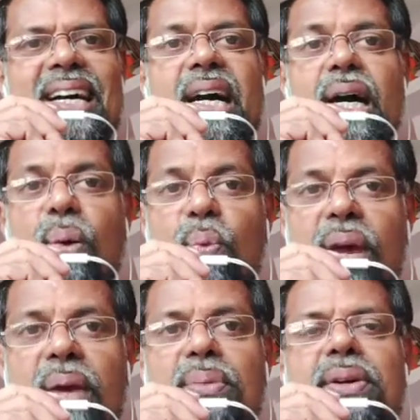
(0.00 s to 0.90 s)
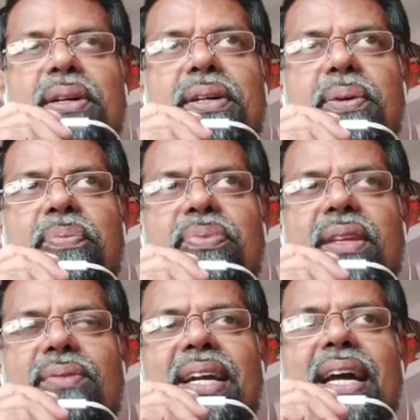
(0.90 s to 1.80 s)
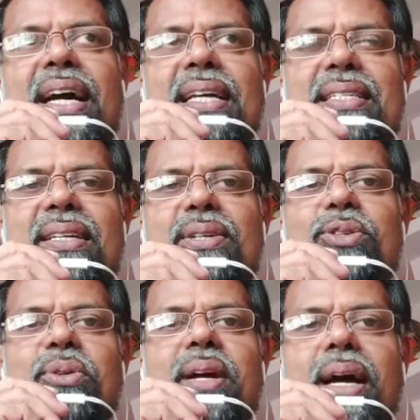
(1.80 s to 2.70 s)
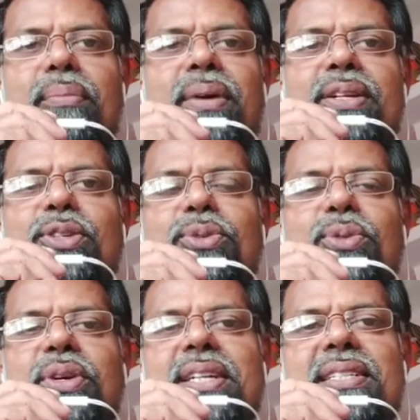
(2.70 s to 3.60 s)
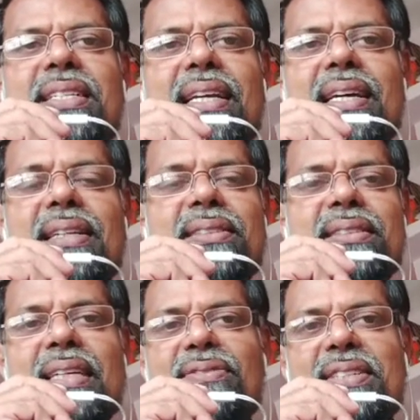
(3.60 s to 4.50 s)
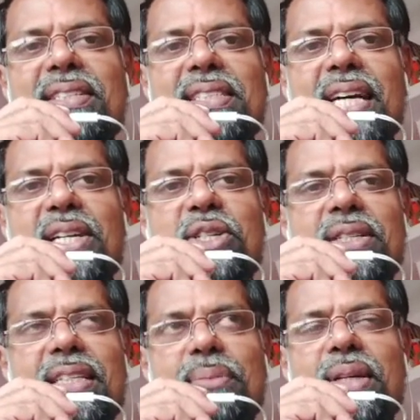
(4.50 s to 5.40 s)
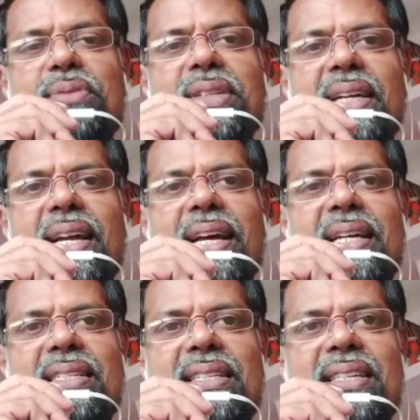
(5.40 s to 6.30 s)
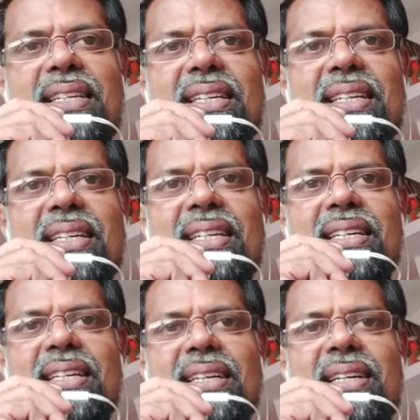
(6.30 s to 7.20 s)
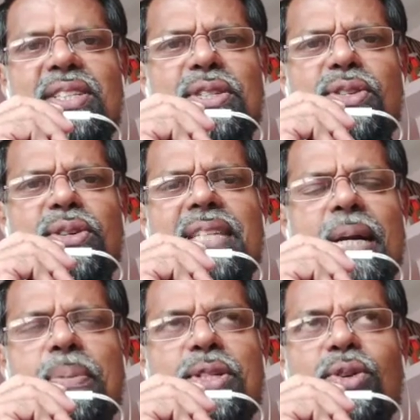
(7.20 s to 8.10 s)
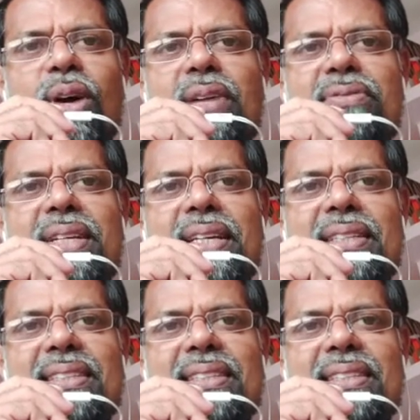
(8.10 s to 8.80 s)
However, when I ask her to come and do her self introduction in the middle of the class, she's not that much confident.